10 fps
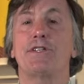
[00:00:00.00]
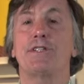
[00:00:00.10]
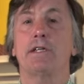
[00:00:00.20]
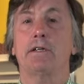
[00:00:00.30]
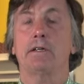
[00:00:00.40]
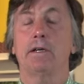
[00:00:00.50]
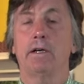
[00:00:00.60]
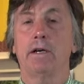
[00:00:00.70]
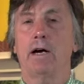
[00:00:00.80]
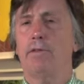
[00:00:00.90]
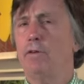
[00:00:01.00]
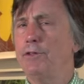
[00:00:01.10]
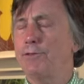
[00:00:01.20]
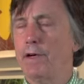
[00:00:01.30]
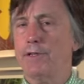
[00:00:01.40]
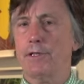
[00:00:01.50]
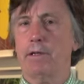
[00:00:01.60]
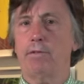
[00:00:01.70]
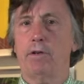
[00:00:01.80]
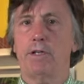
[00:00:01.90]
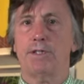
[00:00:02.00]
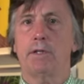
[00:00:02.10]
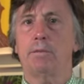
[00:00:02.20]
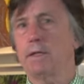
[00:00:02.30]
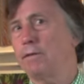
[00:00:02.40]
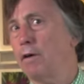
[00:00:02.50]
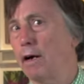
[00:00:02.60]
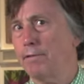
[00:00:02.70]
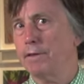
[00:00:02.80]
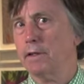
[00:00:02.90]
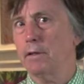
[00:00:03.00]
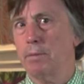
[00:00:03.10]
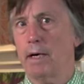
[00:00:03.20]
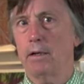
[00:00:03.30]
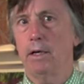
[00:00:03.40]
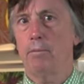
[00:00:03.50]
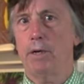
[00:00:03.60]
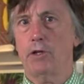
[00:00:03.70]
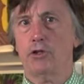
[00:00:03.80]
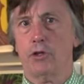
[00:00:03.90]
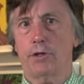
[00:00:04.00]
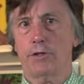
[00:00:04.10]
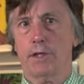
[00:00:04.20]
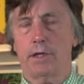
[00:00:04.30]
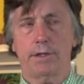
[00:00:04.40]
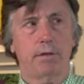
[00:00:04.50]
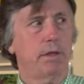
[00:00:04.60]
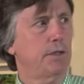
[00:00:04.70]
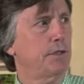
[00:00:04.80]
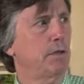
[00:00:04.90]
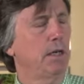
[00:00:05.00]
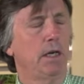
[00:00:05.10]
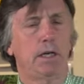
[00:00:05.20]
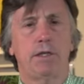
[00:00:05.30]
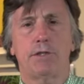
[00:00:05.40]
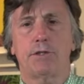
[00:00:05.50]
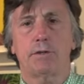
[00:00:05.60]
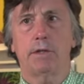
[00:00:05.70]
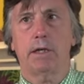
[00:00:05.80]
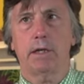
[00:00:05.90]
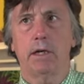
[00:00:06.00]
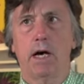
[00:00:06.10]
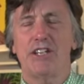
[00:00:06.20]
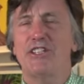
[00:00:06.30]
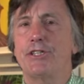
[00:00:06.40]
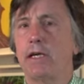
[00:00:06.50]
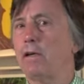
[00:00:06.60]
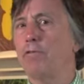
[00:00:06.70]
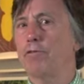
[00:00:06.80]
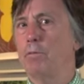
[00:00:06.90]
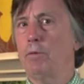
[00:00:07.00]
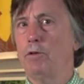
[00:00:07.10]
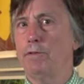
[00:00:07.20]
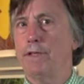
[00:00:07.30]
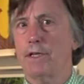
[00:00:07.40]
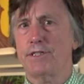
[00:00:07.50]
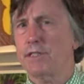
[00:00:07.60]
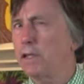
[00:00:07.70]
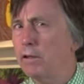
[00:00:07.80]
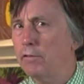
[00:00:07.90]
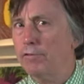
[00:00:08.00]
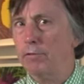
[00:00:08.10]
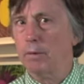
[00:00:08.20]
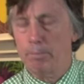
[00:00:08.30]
singer I've always found something very cinematographic about Ben Schonzeit, something as though he's doing a scene from a movie, a scene from a